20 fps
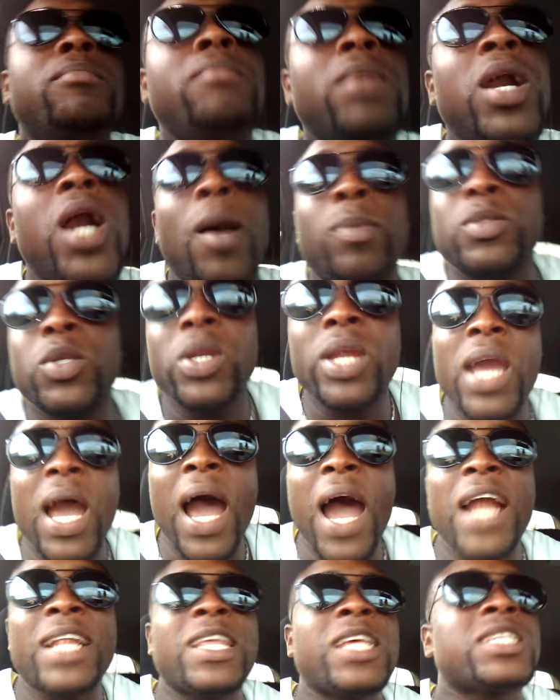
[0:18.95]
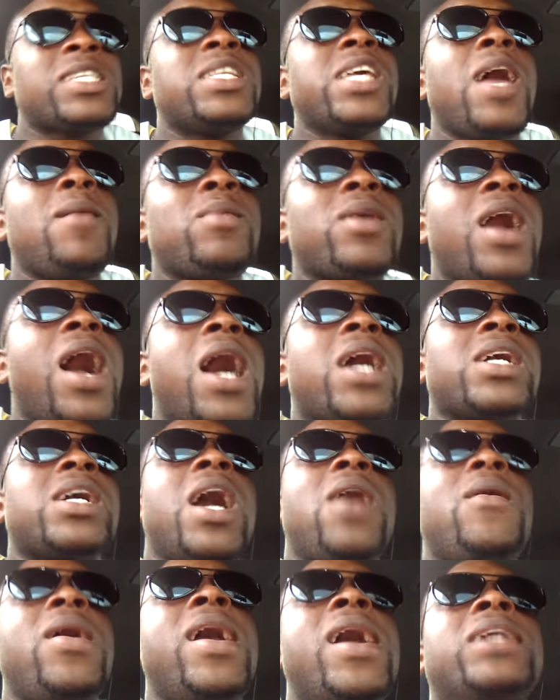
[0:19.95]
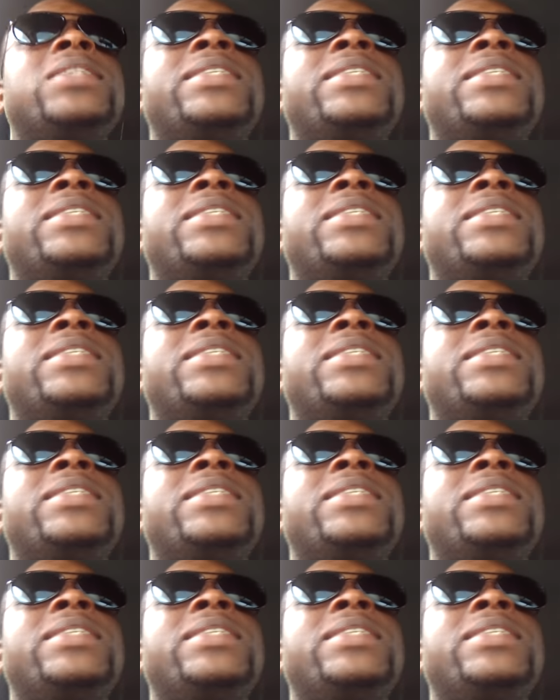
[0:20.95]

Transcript: Big up to the artist named Conqueror, you